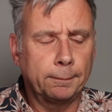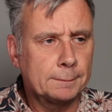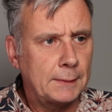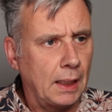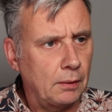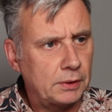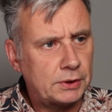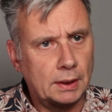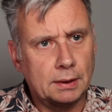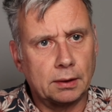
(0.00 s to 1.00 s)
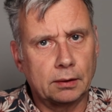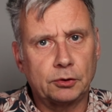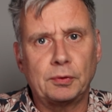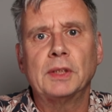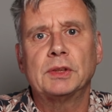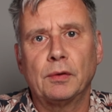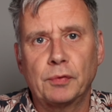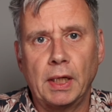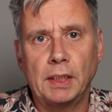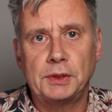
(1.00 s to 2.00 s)
yeah, how I say it, strange
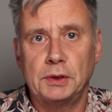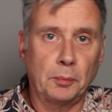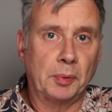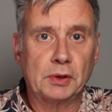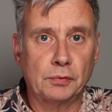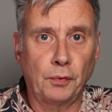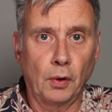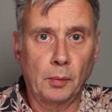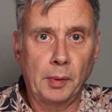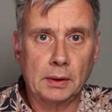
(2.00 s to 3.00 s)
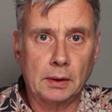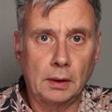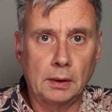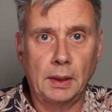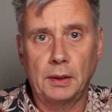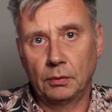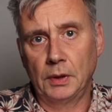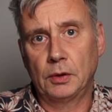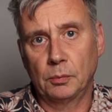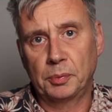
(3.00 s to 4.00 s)
navigation. You press the follow button, then you
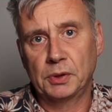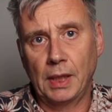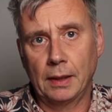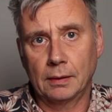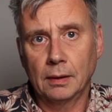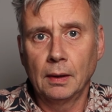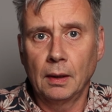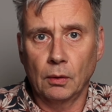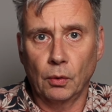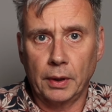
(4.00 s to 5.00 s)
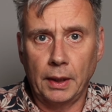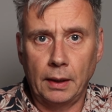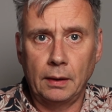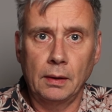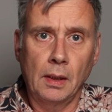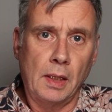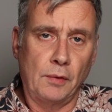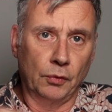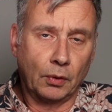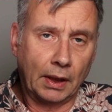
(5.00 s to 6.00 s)
need to present login.
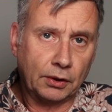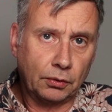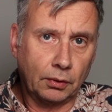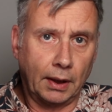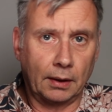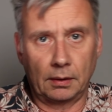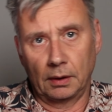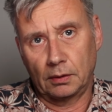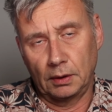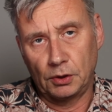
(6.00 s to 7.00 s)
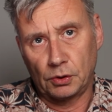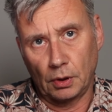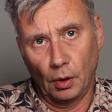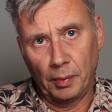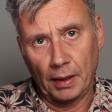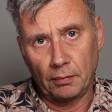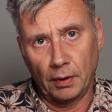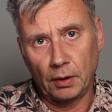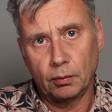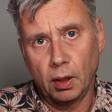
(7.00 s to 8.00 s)
If you cancel that, it needs to go back
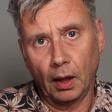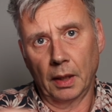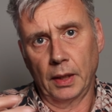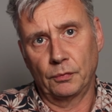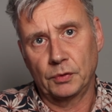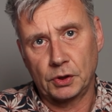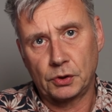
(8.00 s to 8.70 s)
where you are. If it is